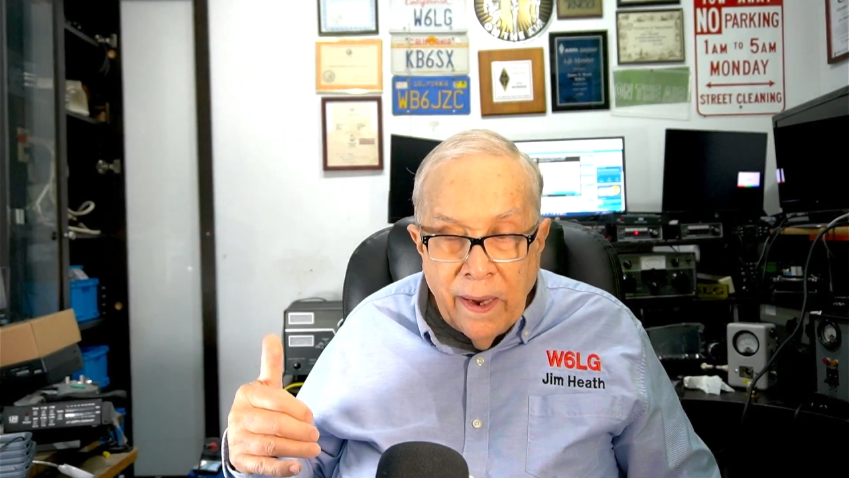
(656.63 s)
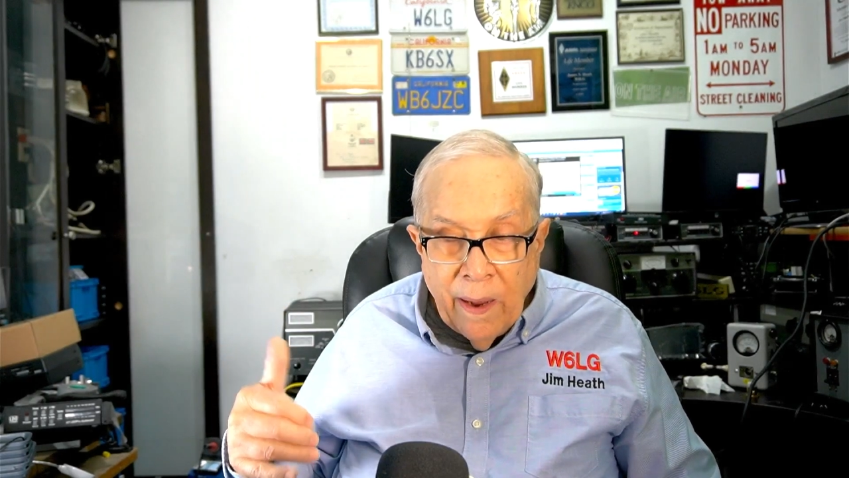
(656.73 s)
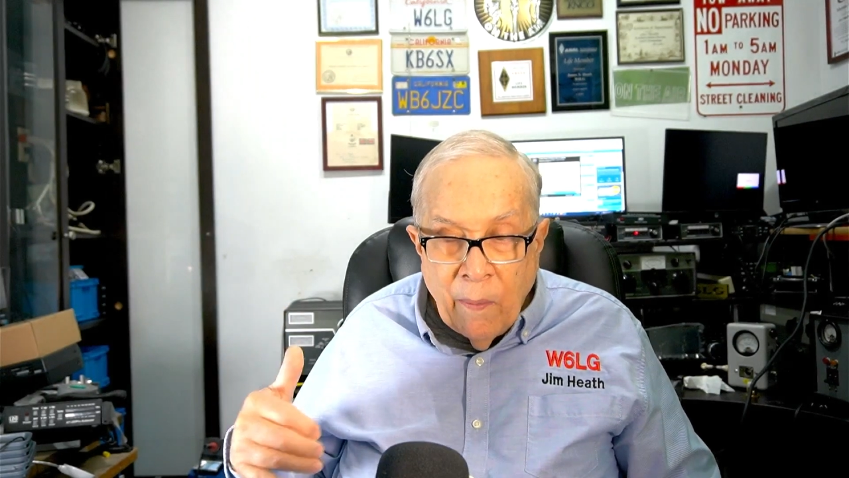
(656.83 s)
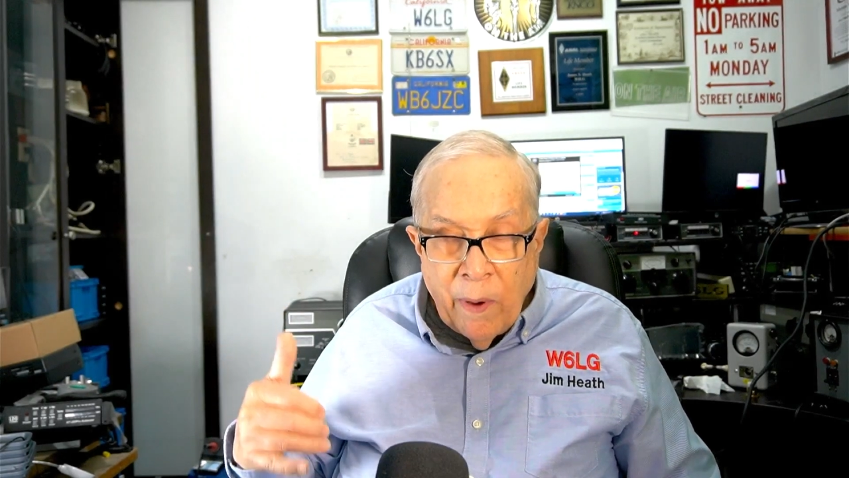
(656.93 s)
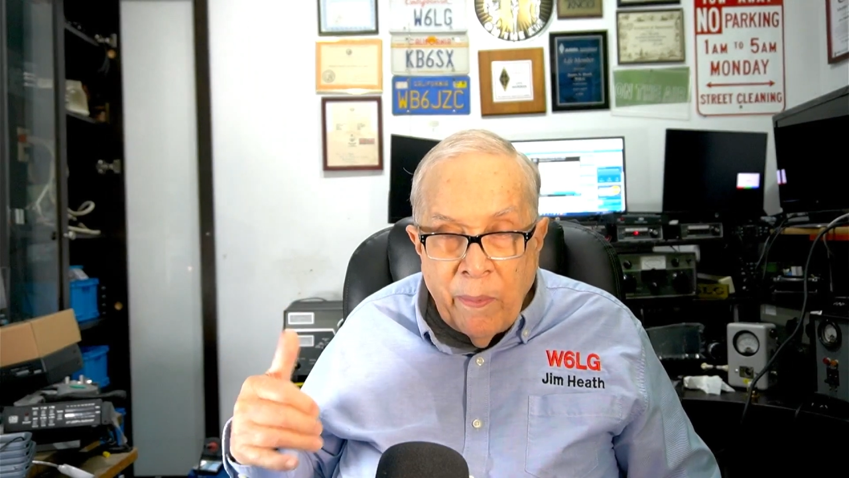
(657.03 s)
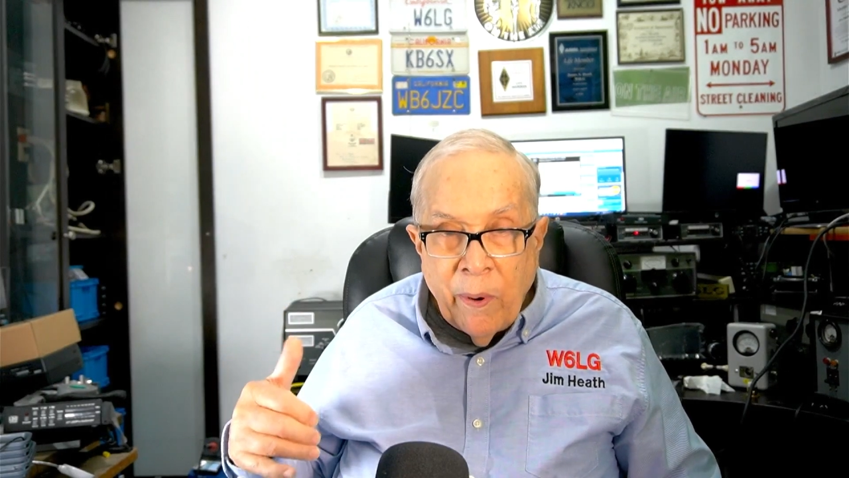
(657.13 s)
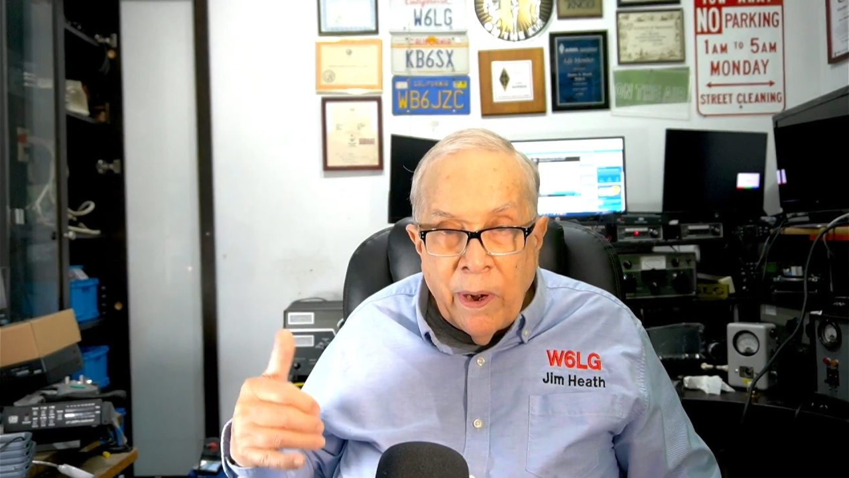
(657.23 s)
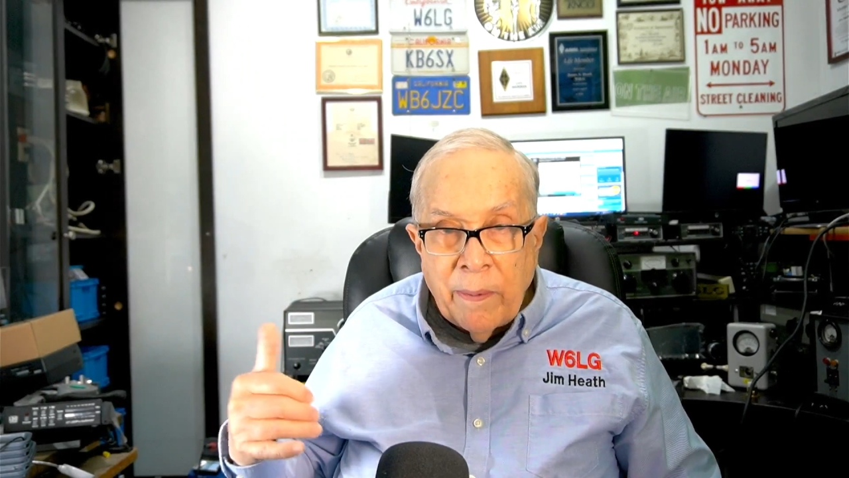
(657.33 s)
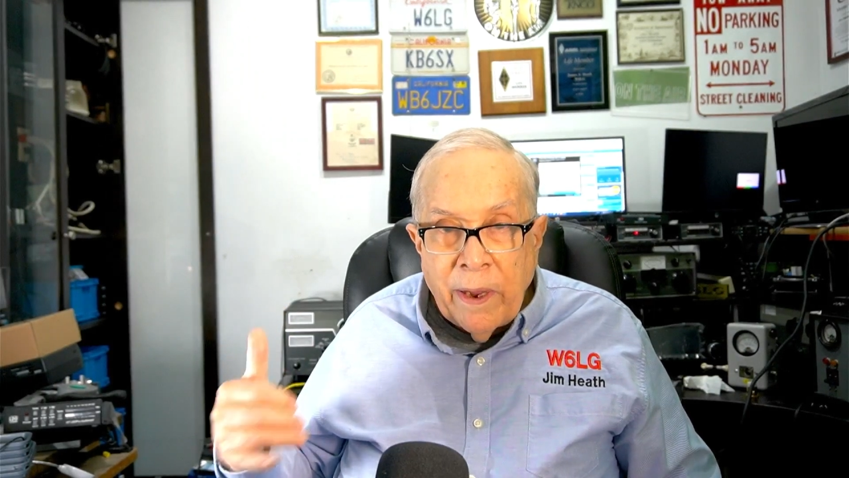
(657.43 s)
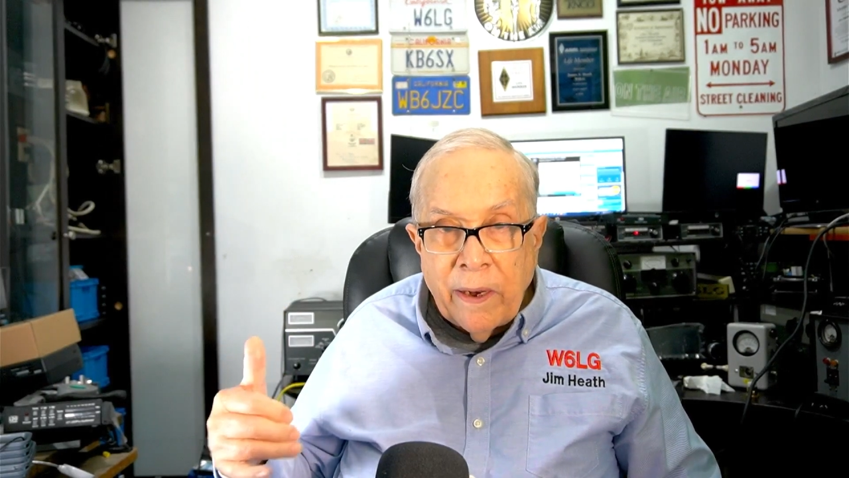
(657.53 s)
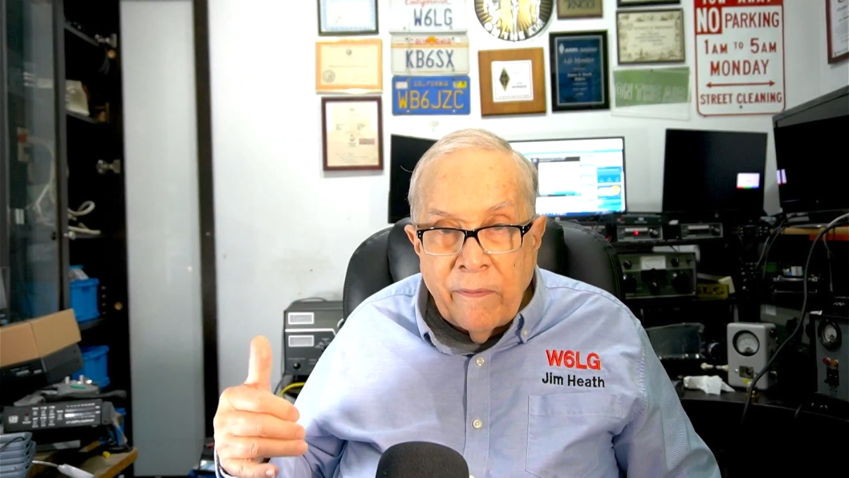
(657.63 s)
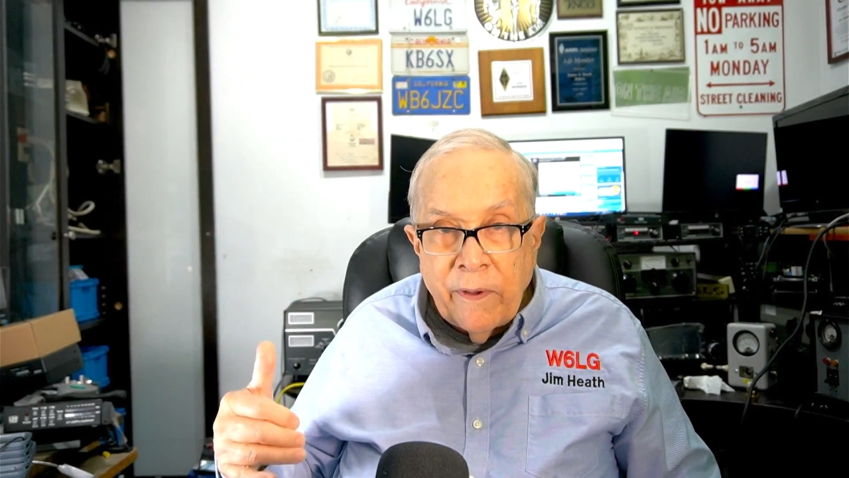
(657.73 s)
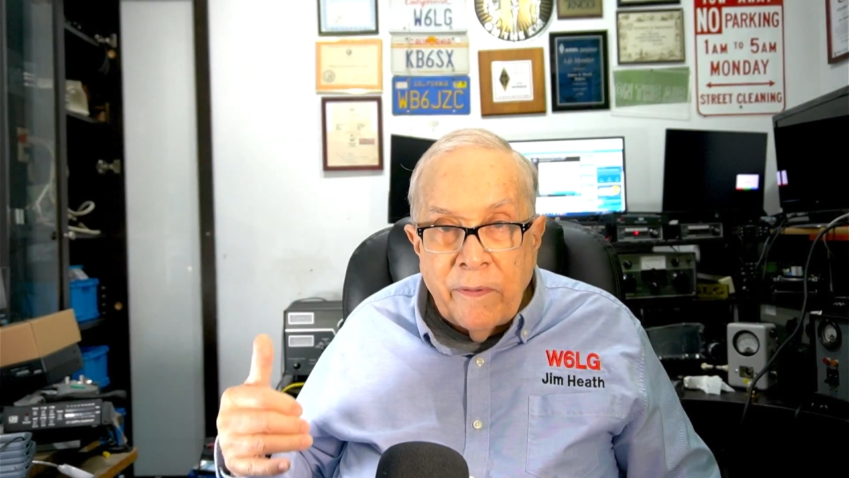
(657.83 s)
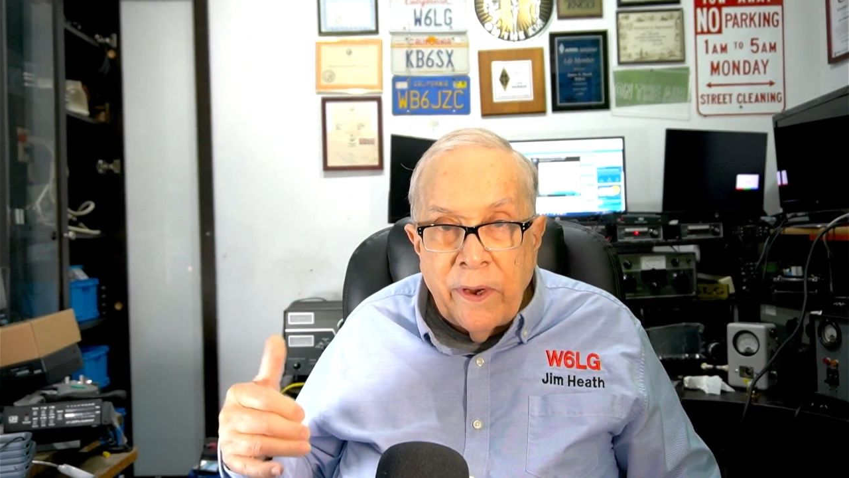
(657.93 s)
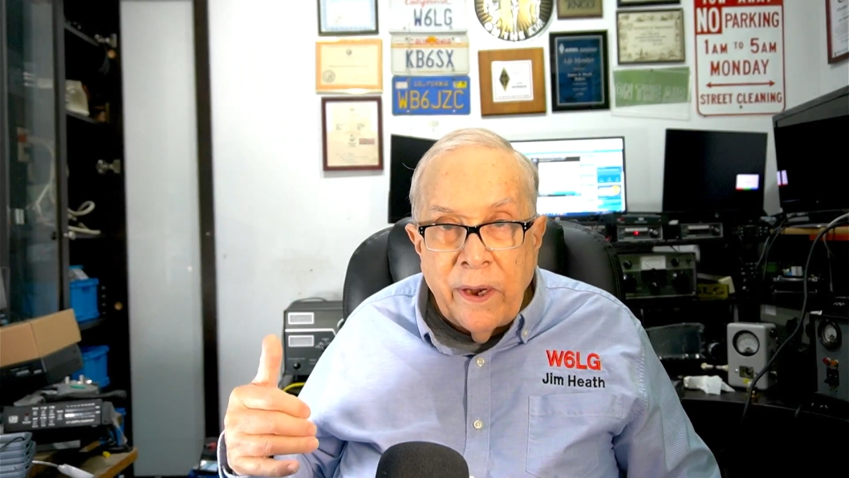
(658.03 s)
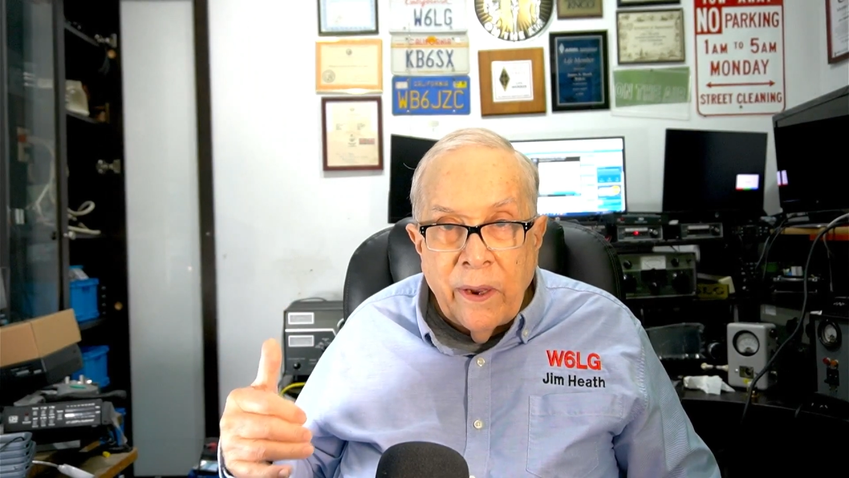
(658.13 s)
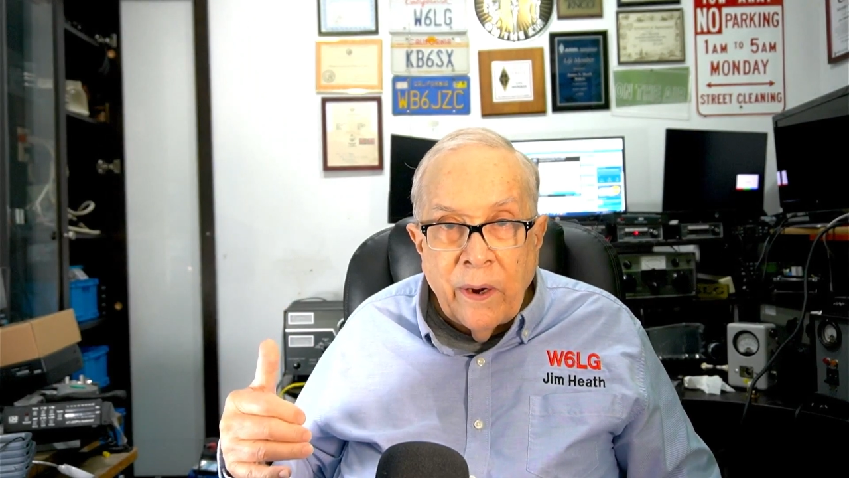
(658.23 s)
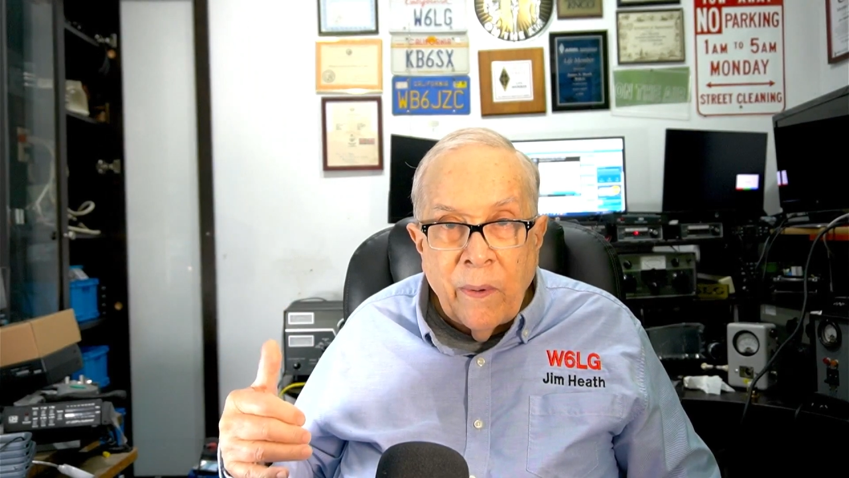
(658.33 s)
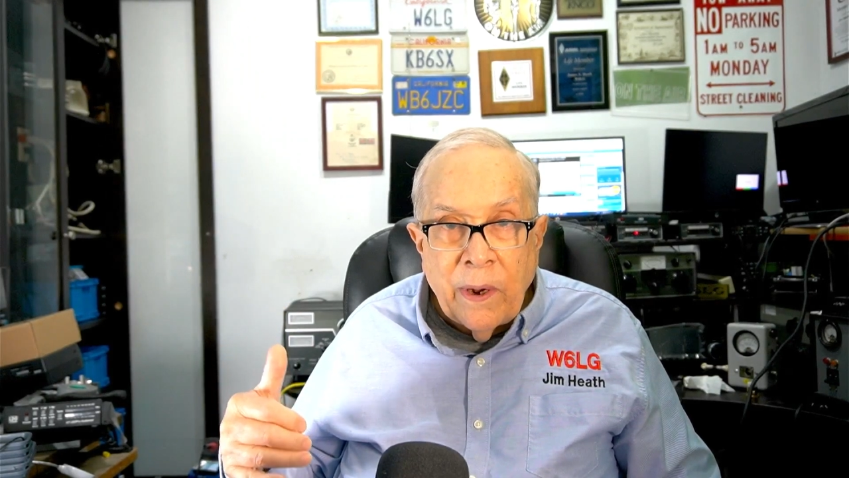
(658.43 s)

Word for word: At one point, I'm getting 1500